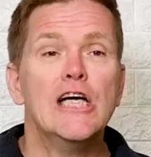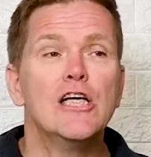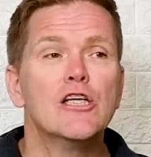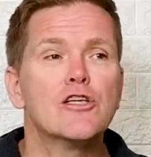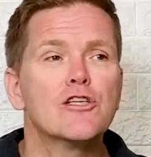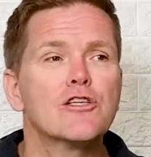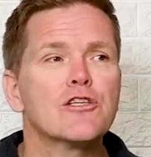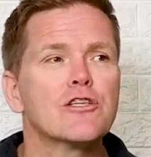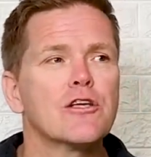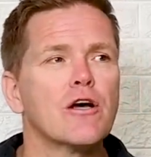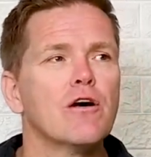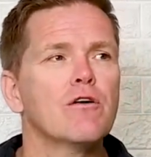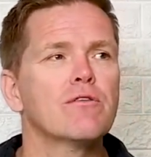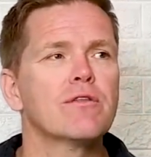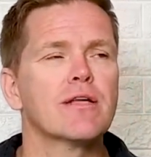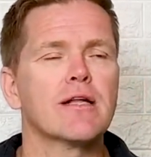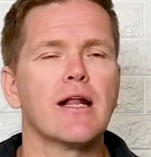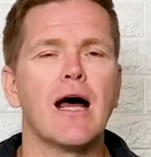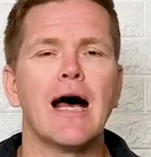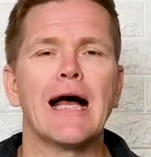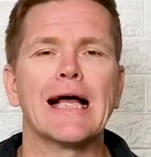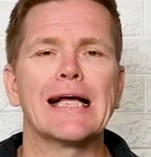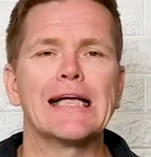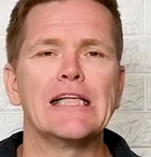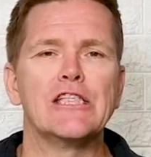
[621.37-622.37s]
so
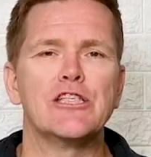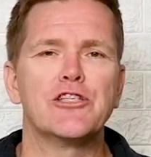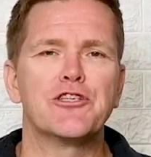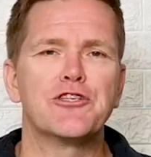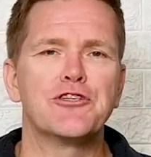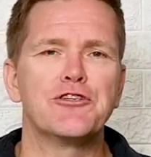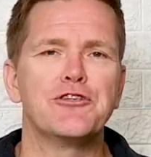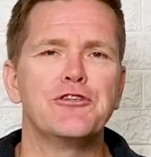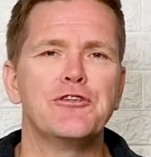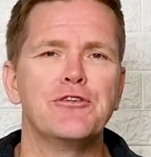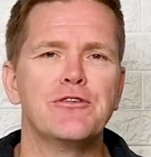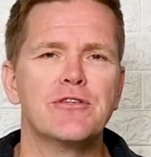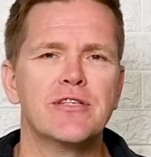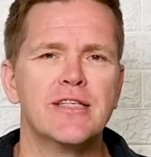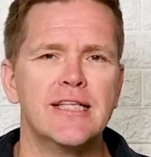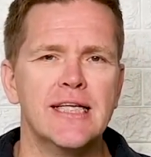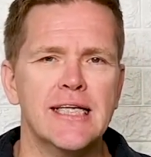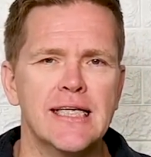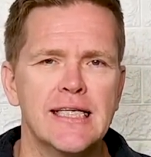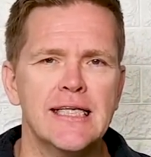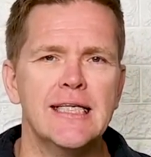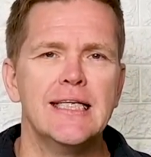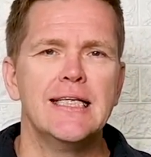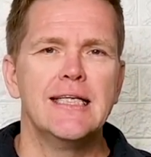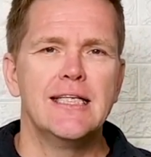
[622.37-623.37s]
that I can choose
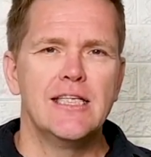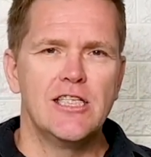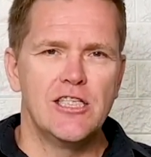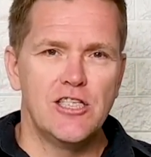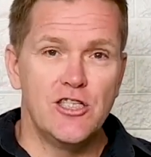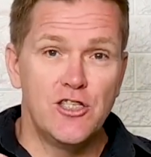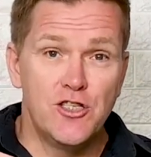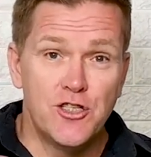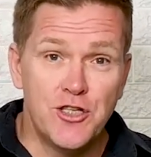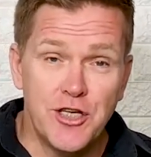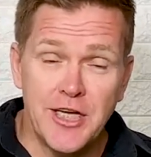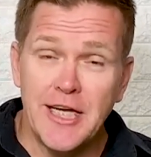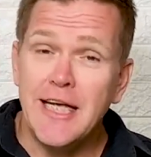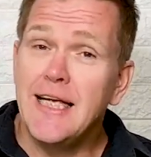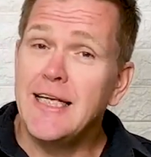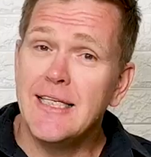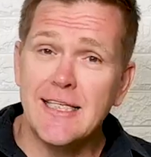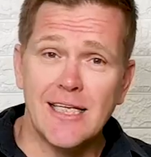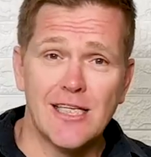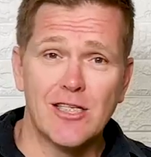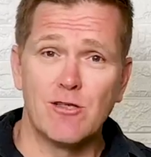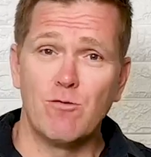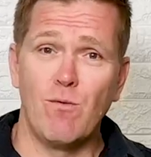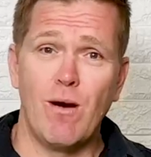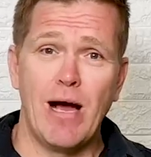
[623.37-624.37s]
the
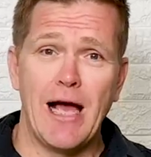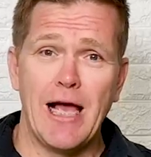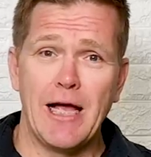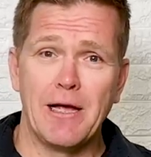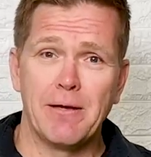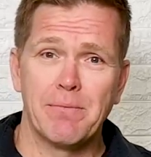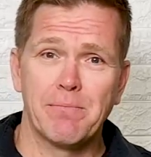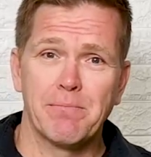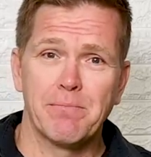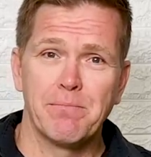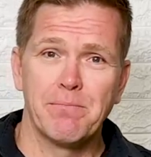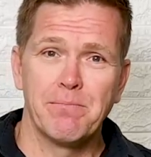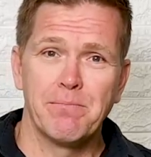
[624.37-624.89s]
Jesus way.